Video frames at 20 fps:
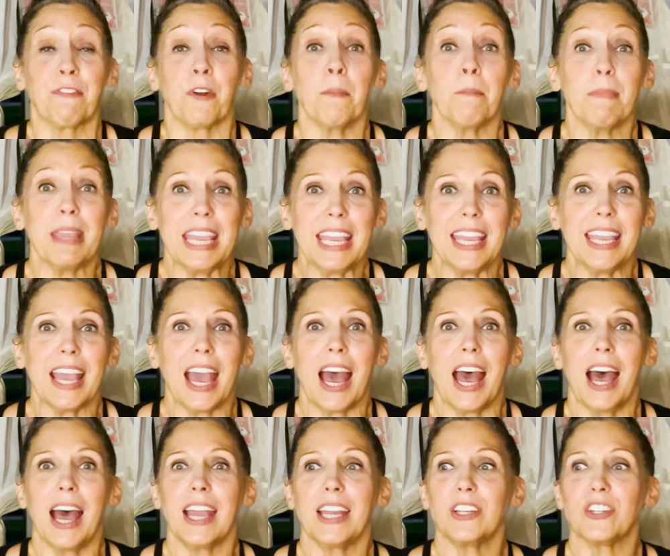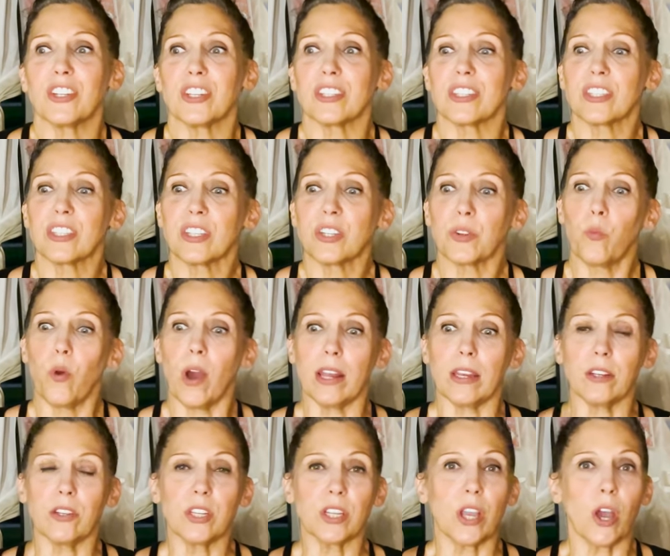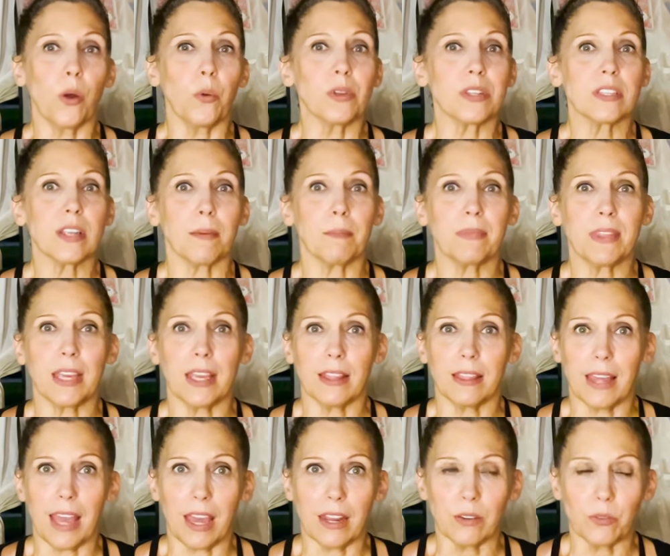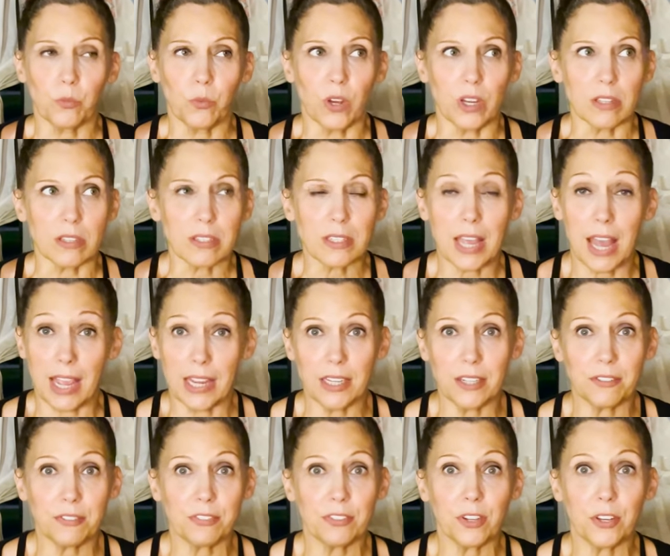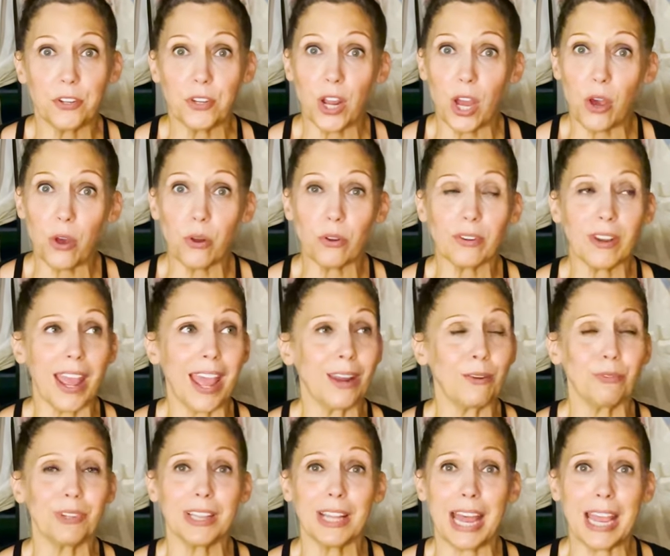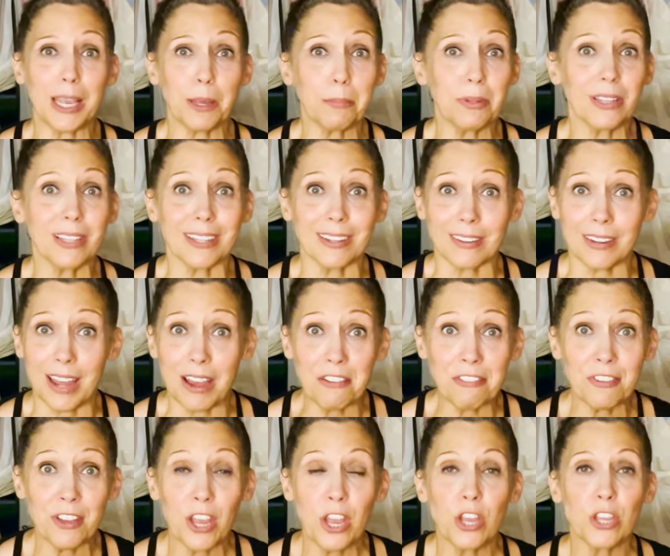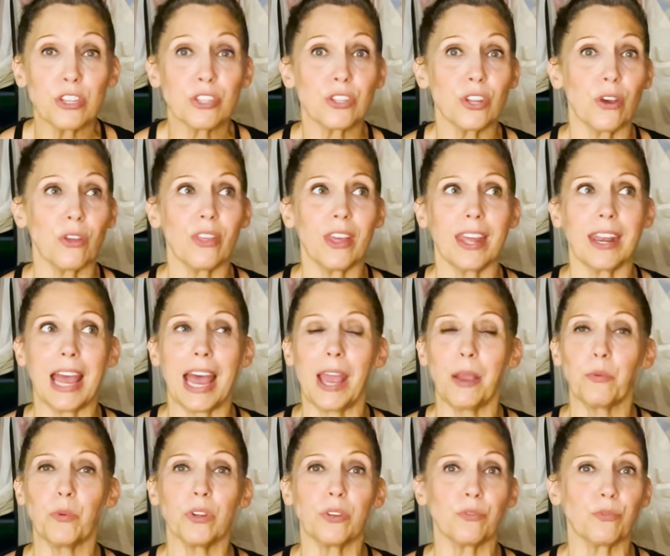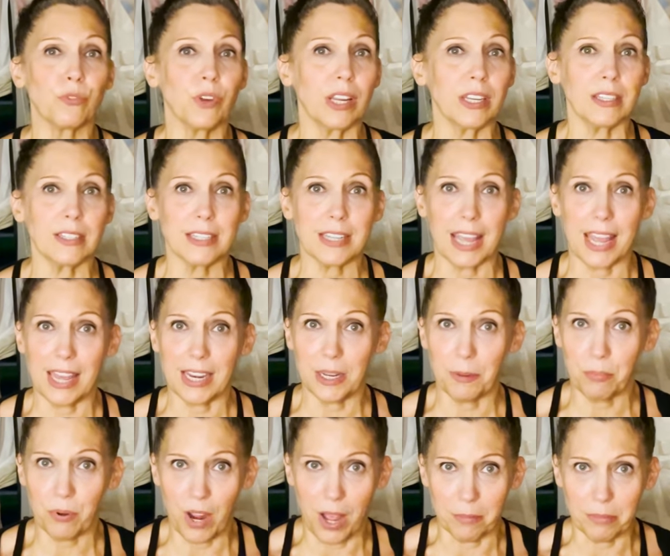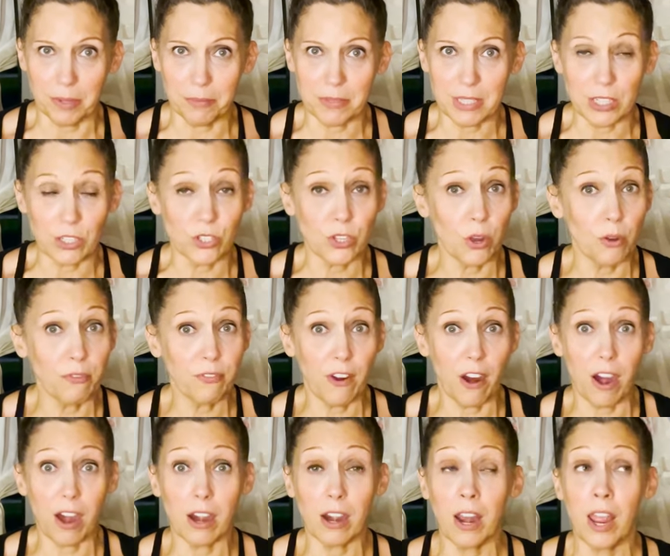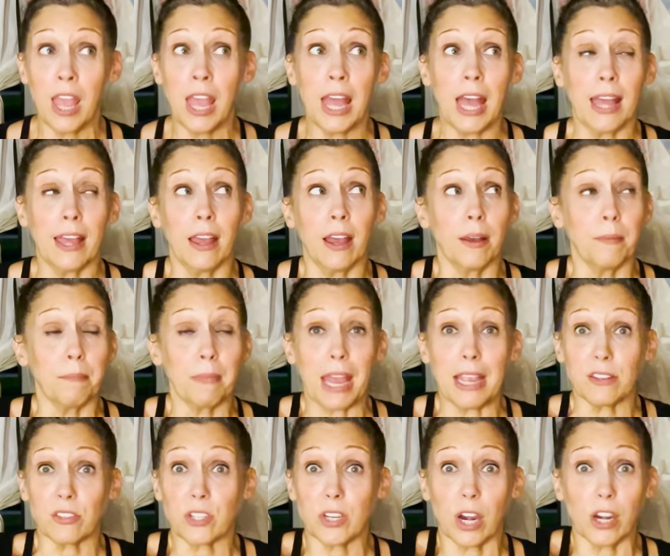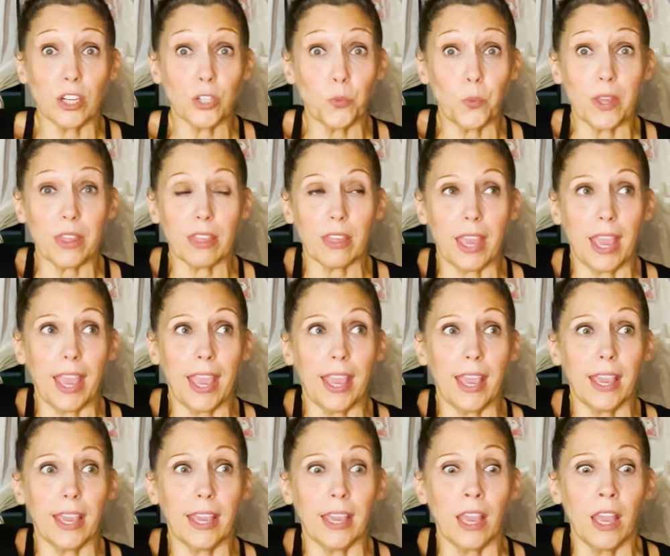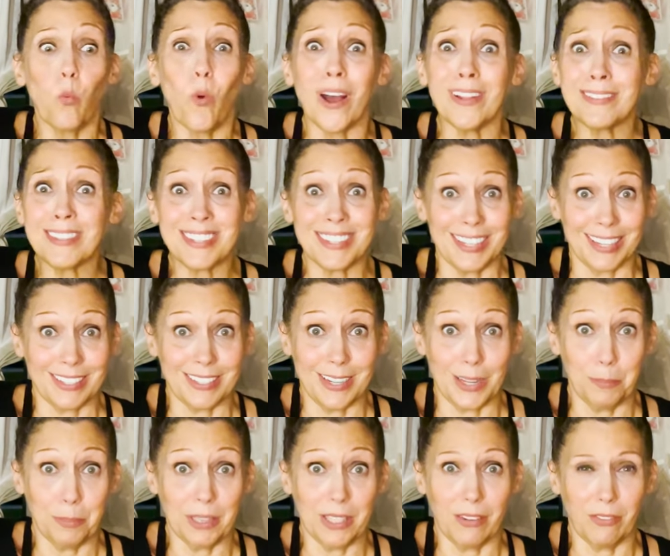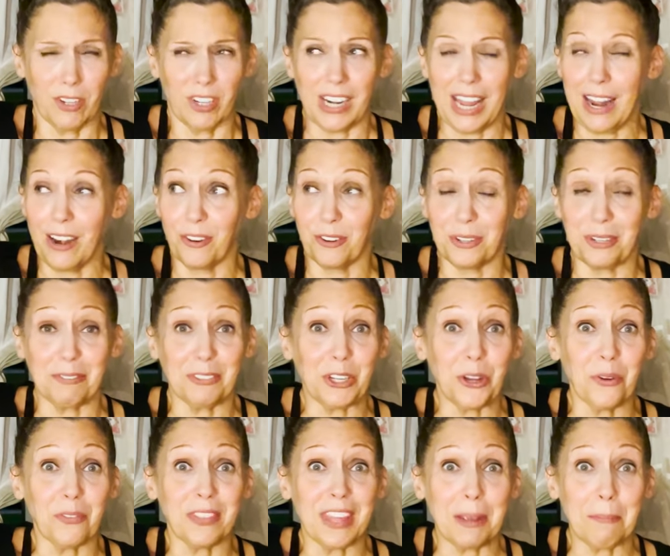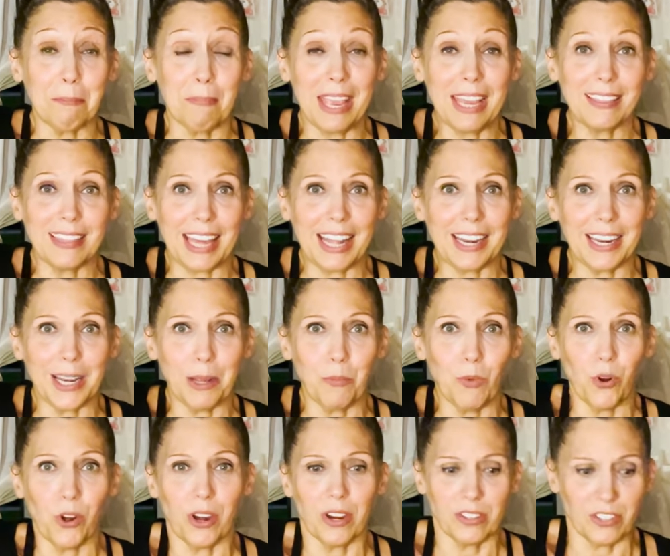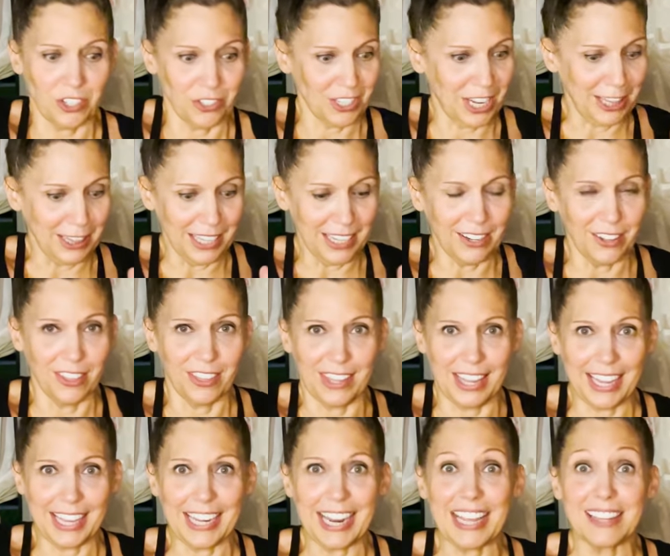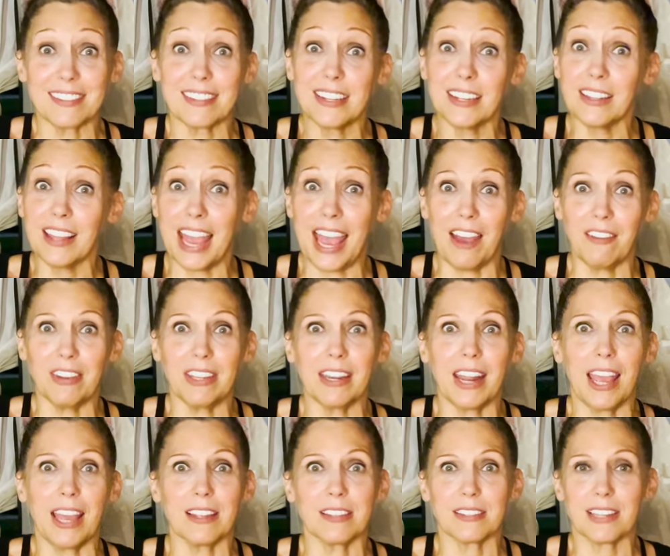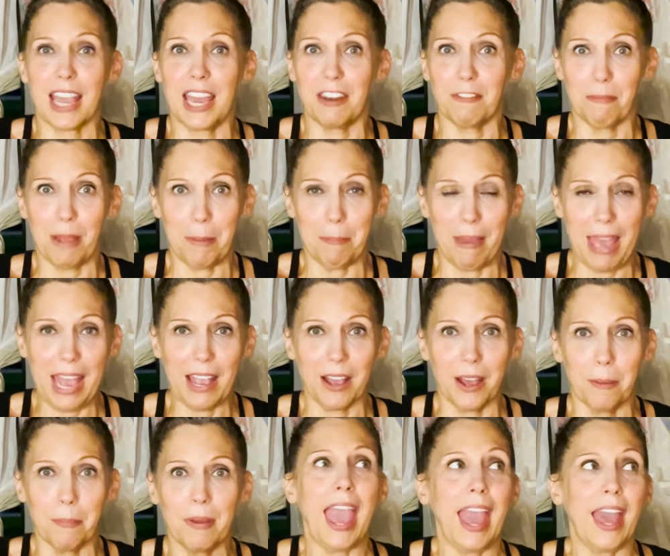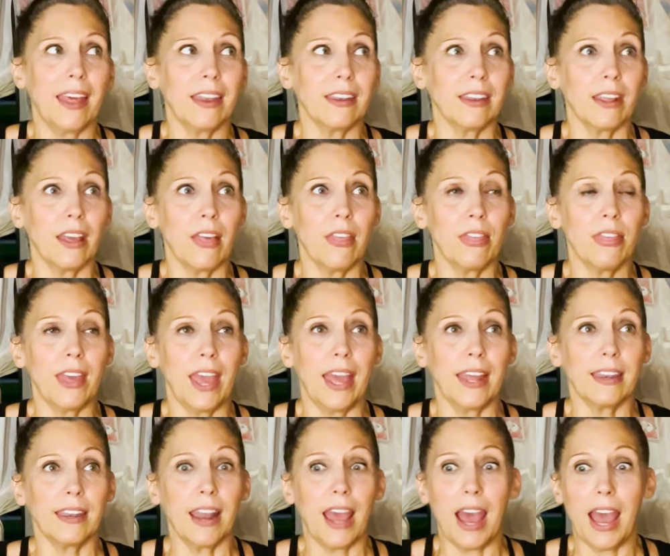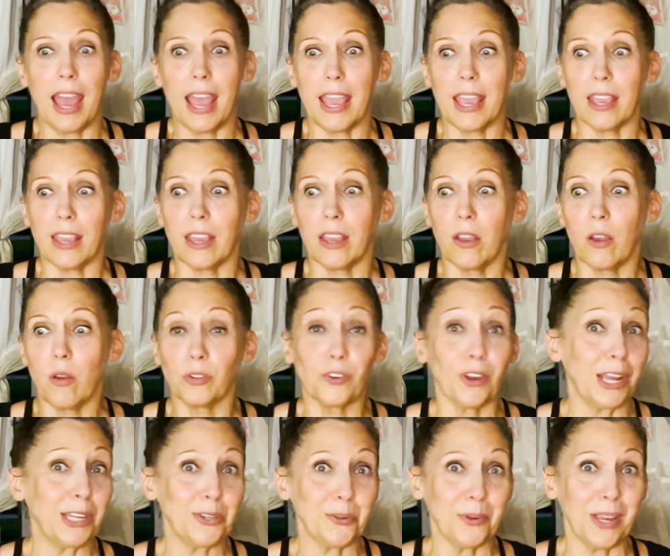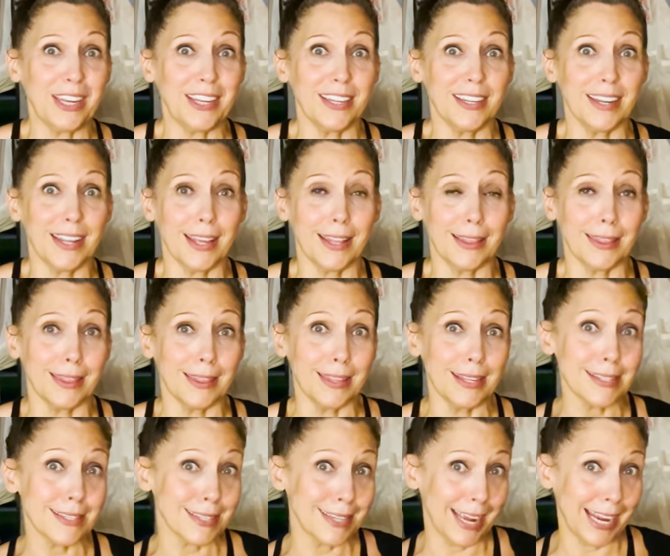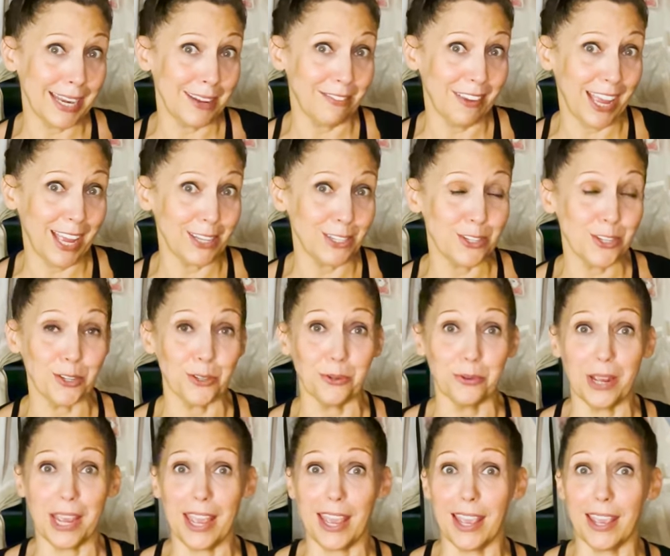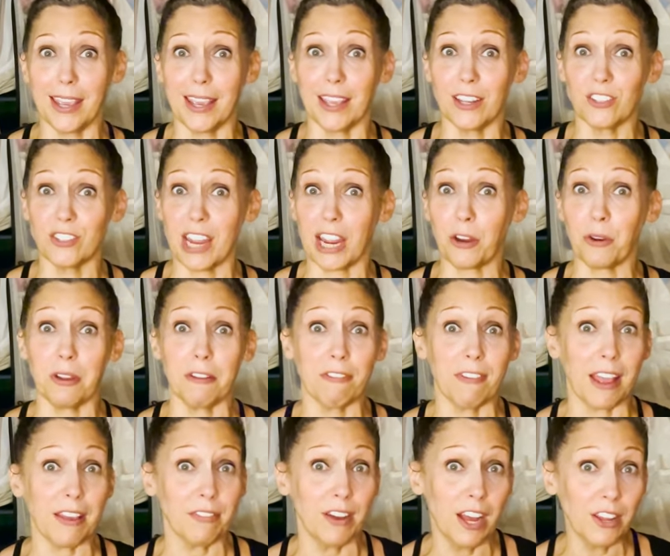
For me, I just wanted to go with something that was kind of known and reliable enough so that I wouldn't run into any problems. And so far, uh, um, I started with a one sixty, believe it or not. I don't even know if they make that anymore. It's just a little thing and I still have it as kind of my backup. And then I graduated in this tiny van to a Jackery five